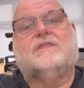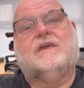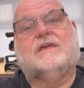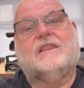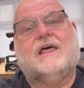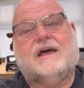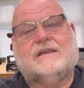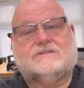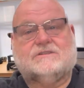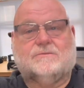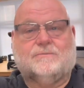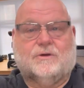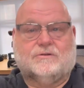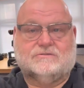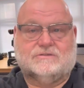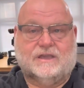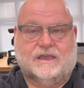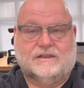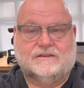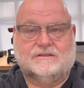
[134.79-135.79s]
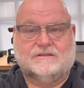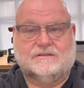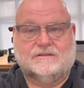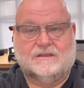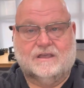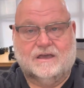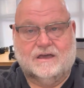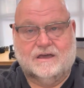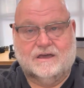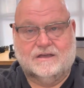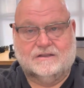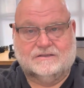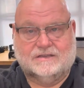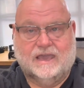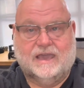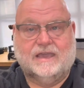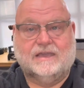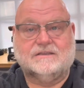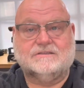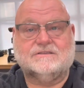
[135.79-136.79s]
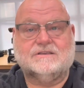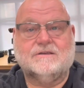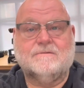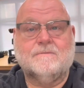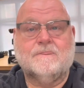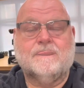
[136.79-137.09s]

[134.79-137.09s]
They last about 10 days,